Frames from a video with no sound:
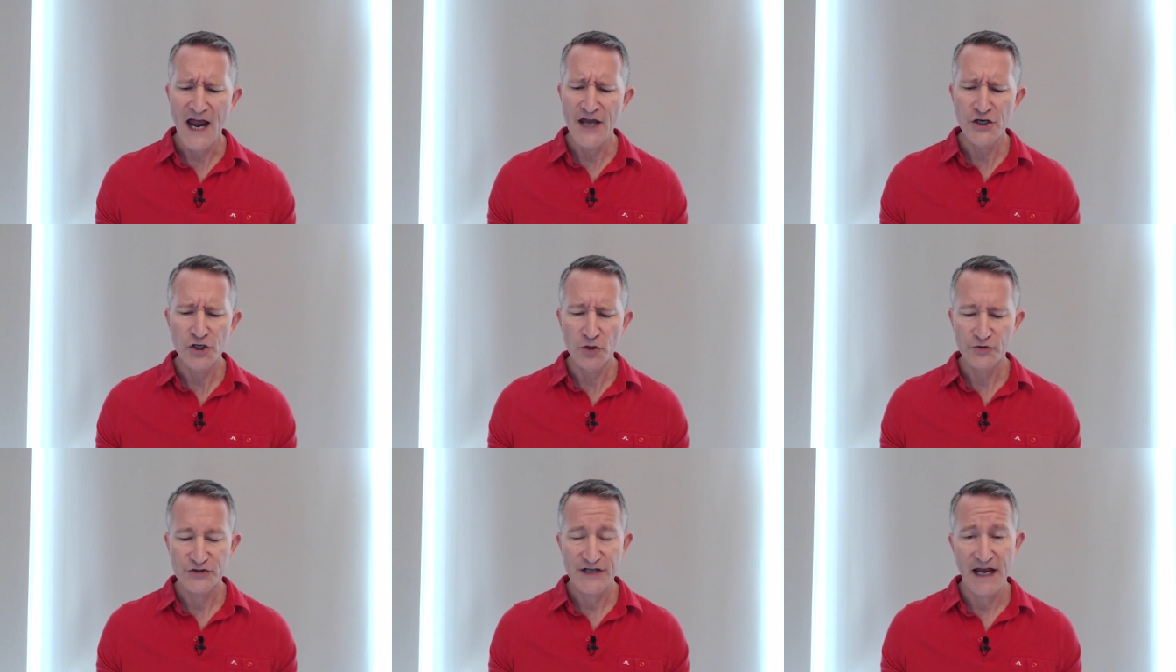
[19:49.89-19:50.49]

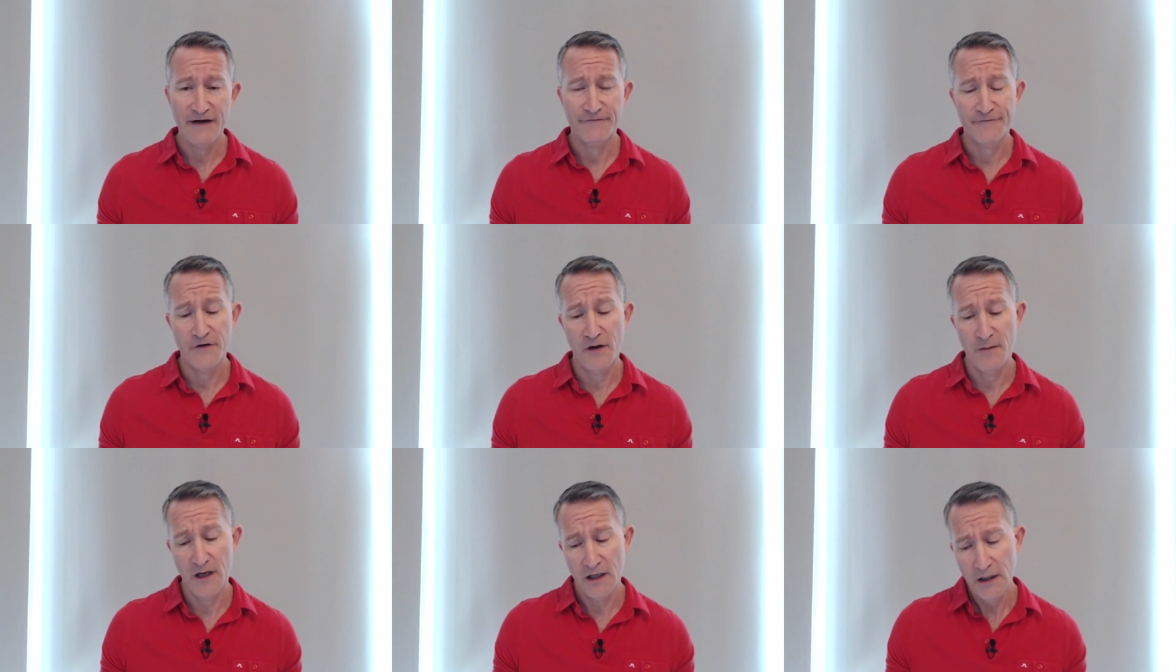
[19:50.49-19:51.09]
And you don't say it
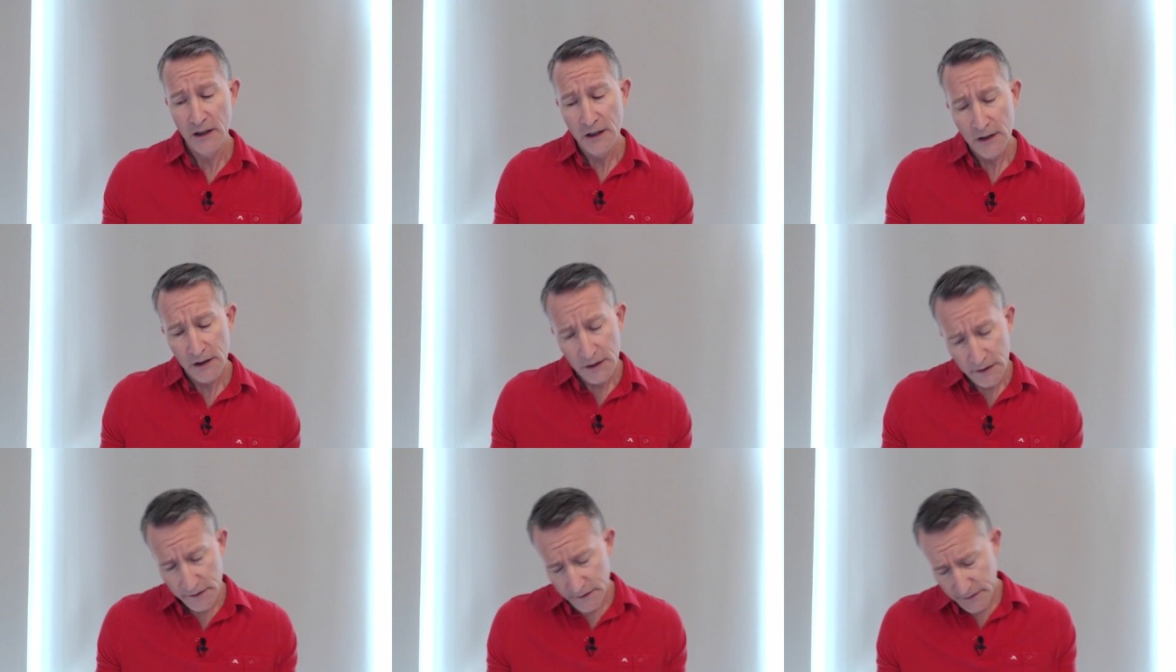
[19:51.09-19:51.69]
from a,
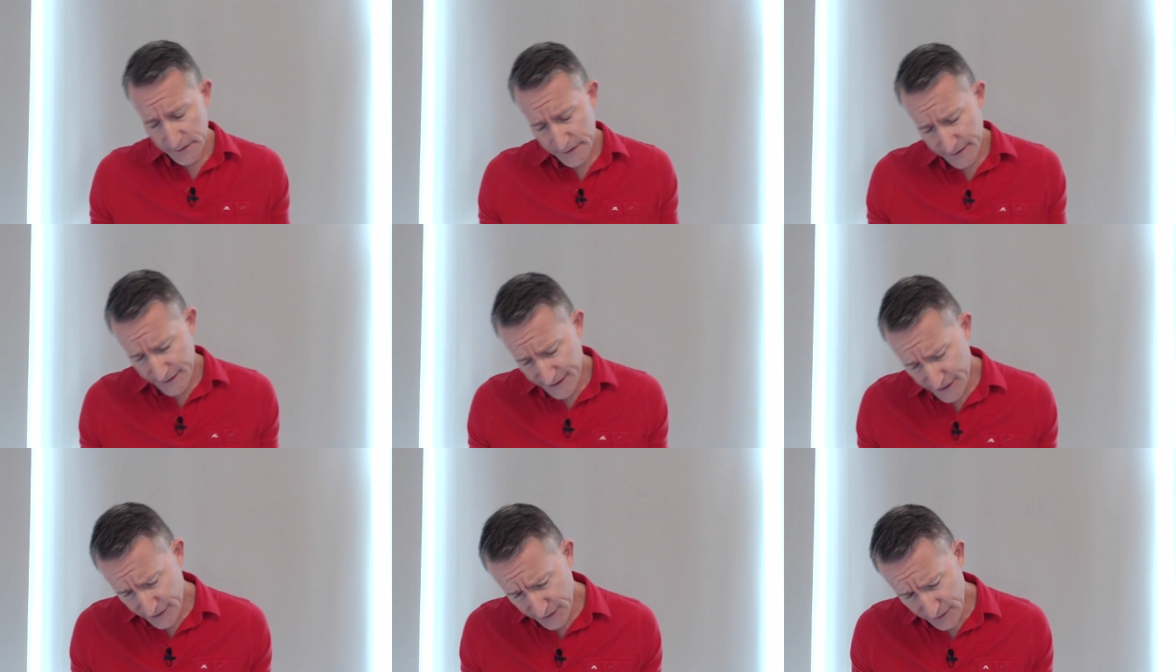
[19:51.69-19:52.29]

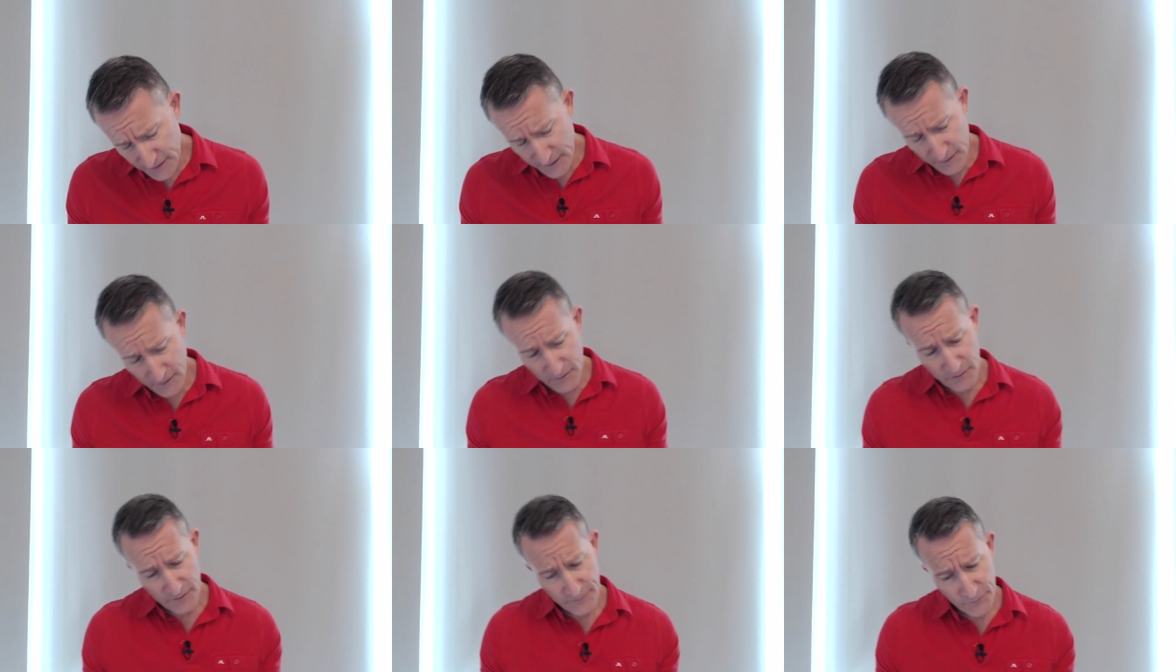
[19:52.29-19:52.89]
gee,
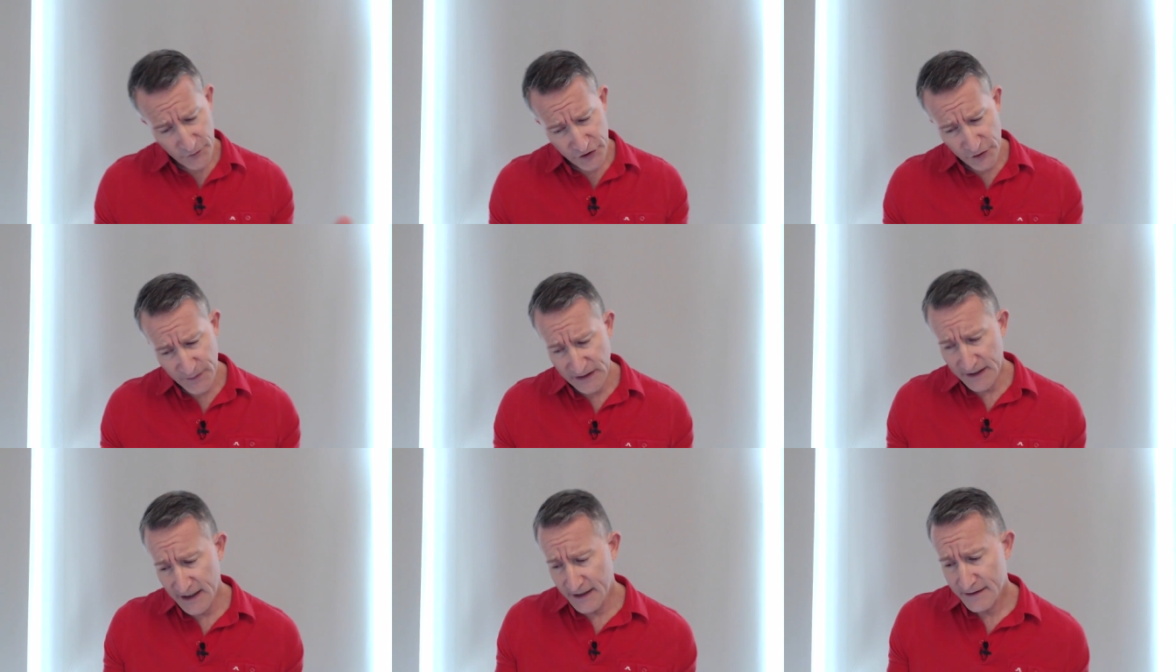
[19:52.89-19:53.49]
would
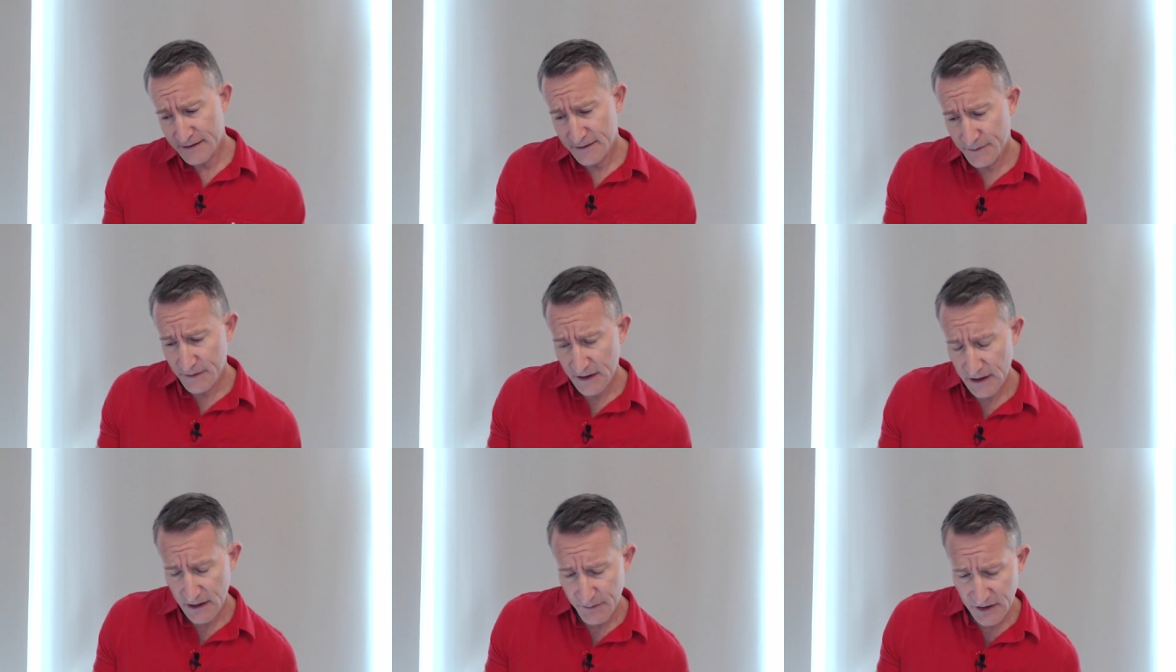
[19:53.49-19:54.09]
you be nice
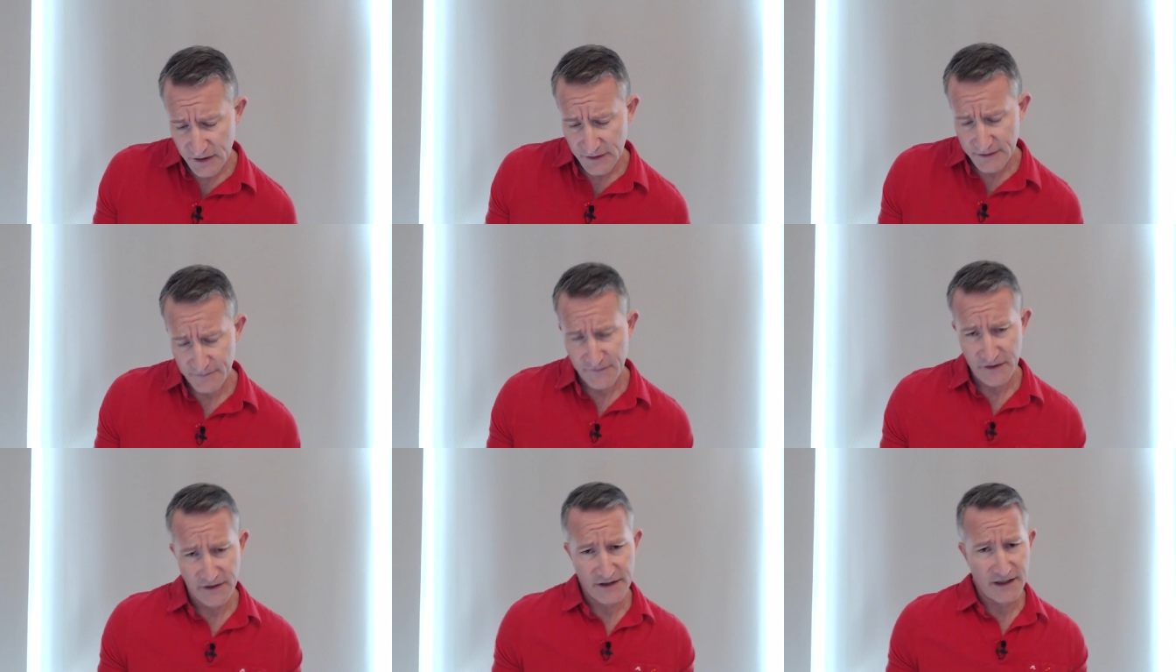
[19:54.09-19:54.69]
to me because
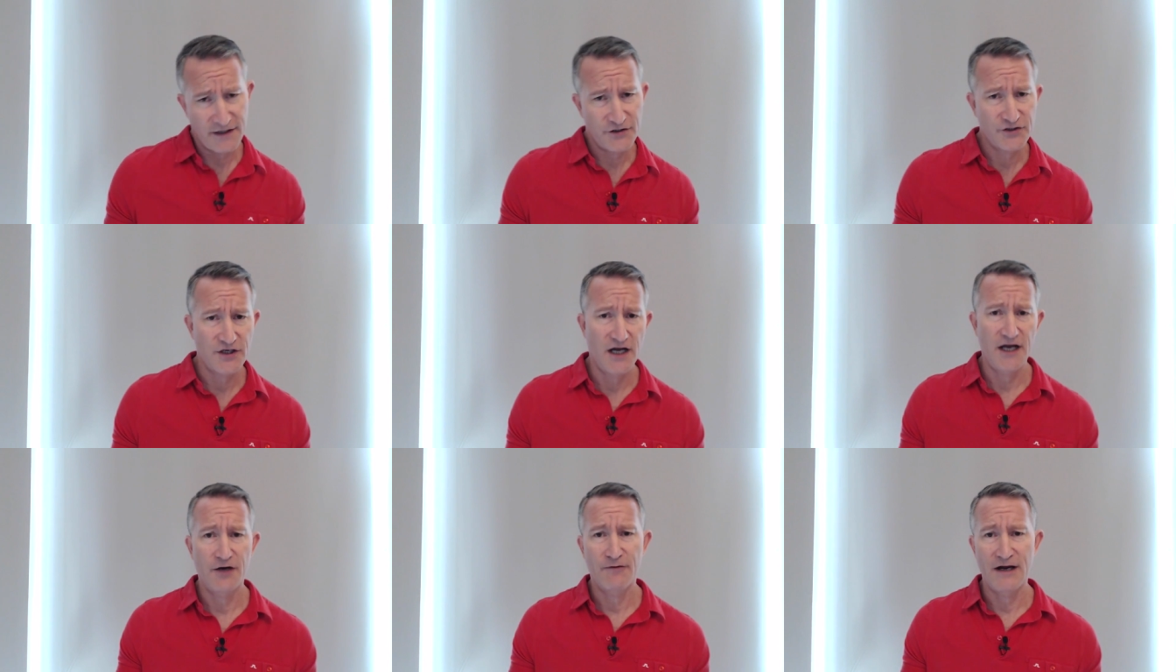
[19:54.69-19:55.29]
I'm feeling kind of
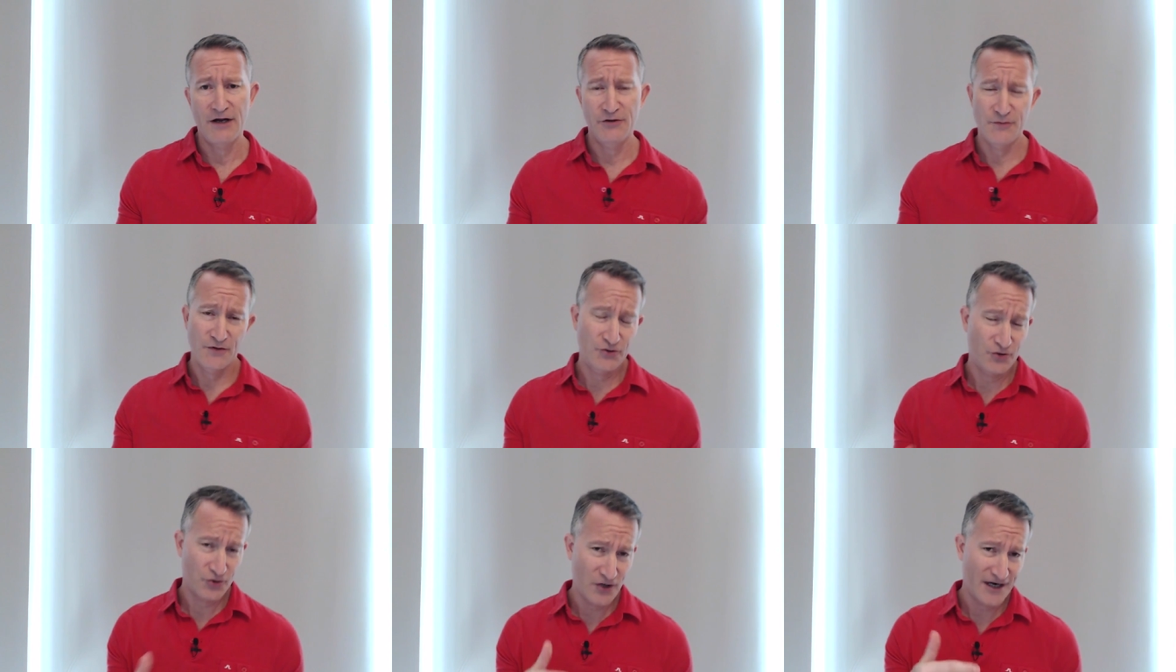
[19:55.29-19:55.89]
shy around you,
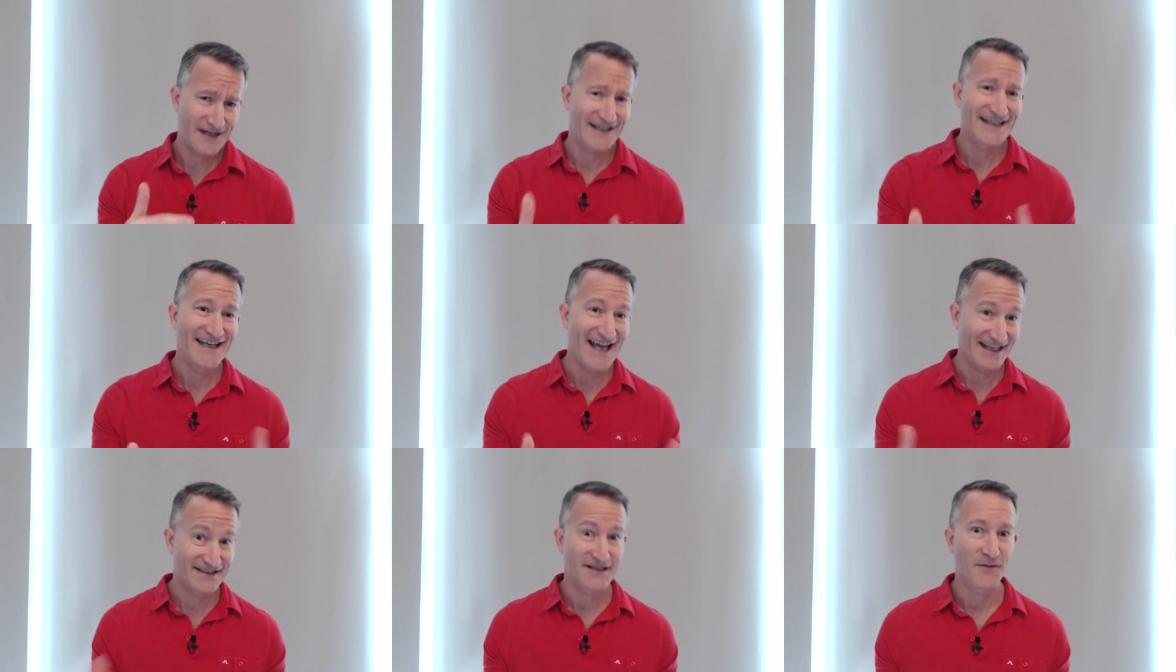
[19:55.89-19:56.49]
because you're trying to
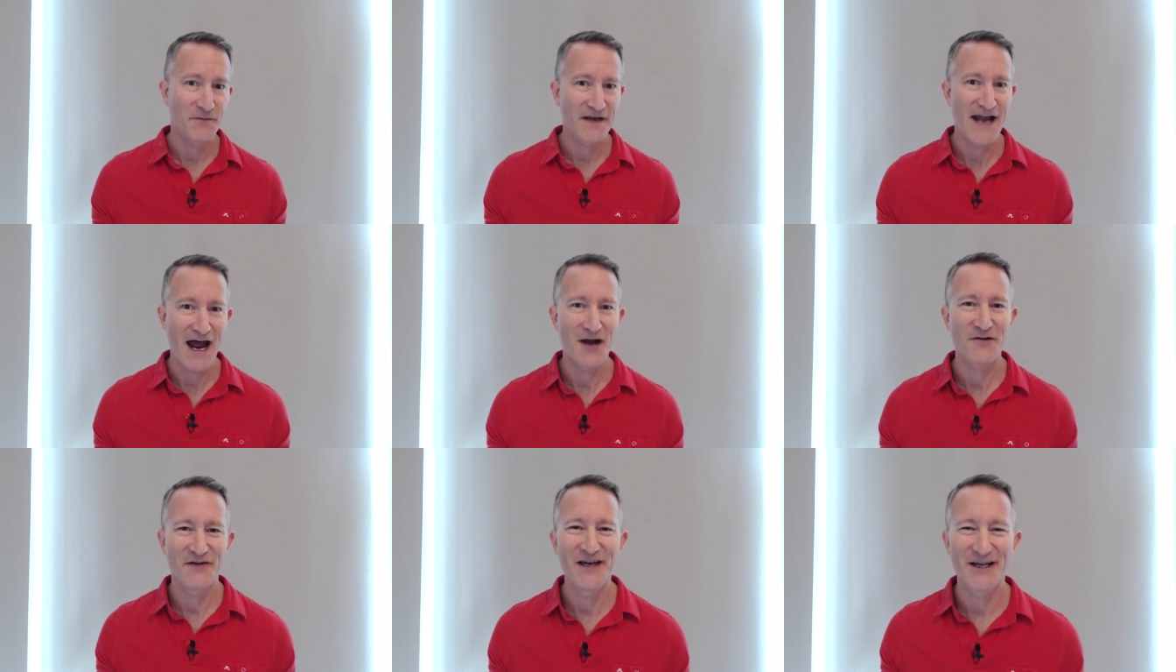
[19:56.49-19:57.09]
like get something
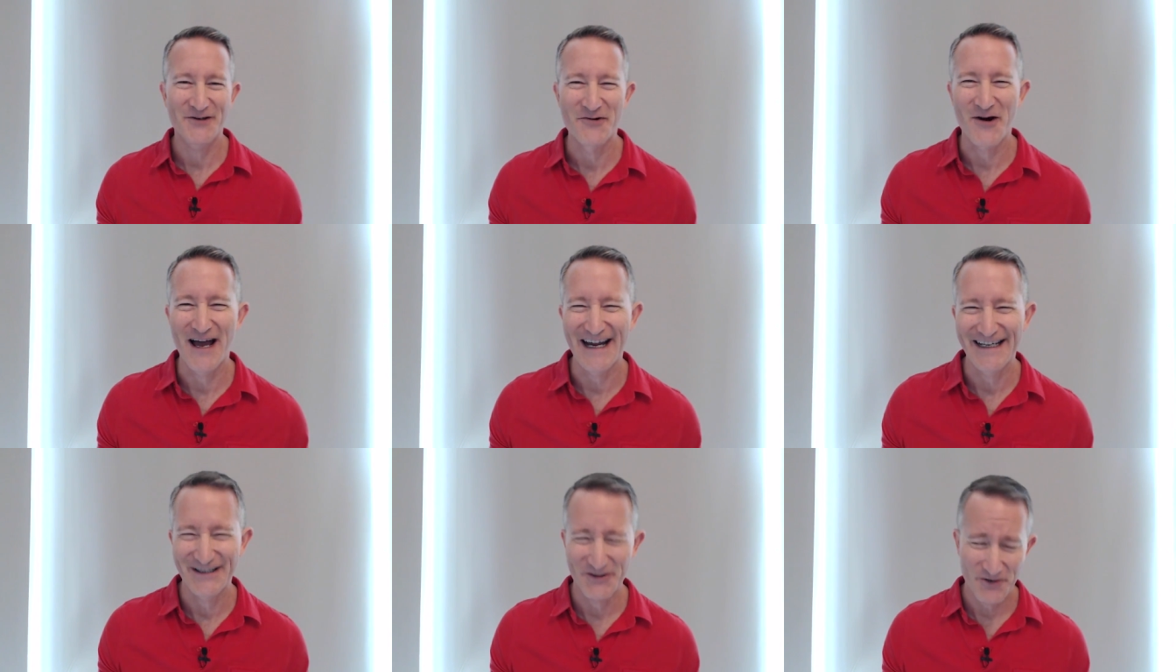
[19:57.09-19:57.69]
out of it, right?